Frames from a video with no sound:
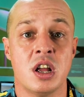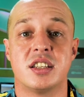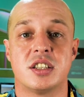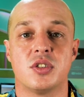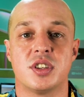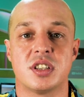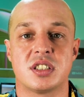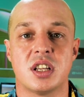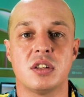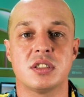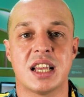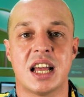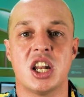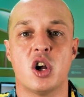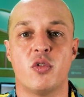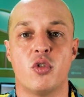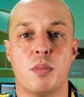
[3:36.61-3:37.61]
until the
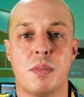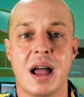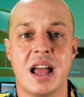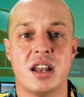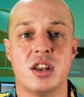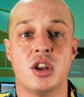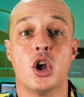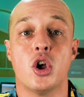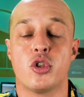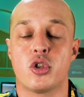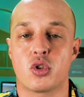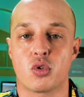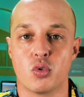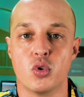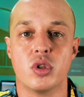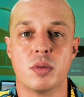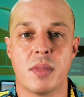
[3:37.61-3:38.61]
Sultan of Oman
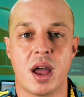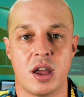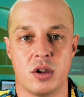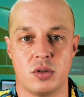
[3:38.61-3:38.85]
threw them